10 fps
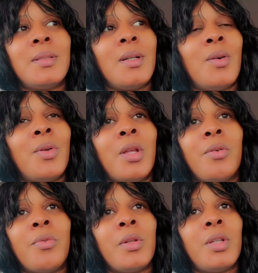Only
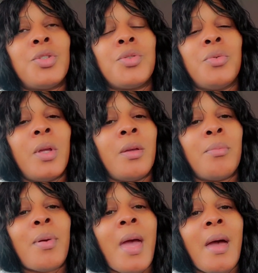a really true
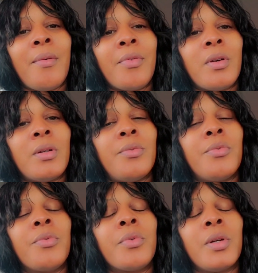empath could
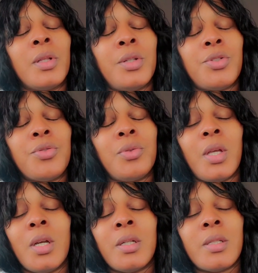really
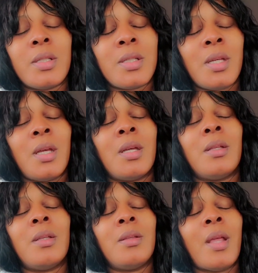truly
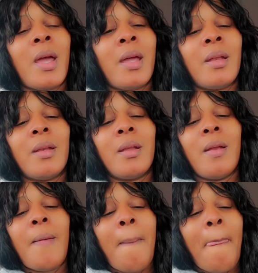understand that
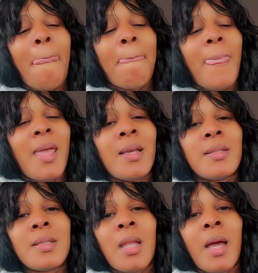
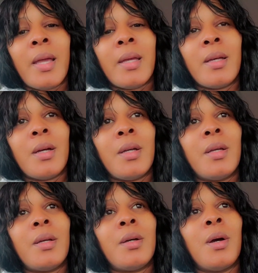it's like
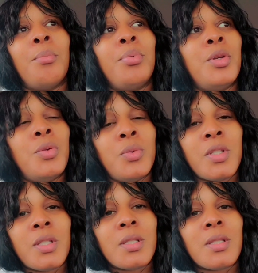
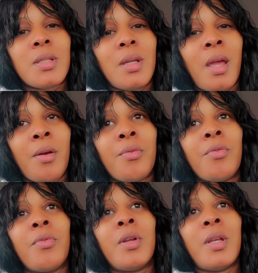abuse
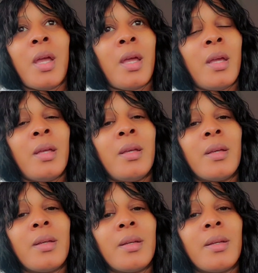every day.
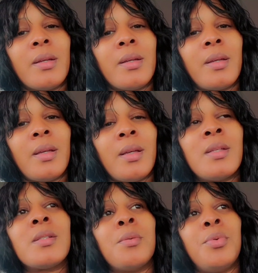
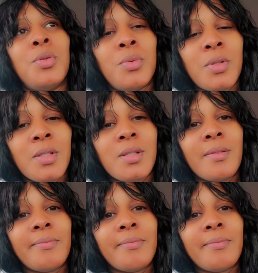It's abuse.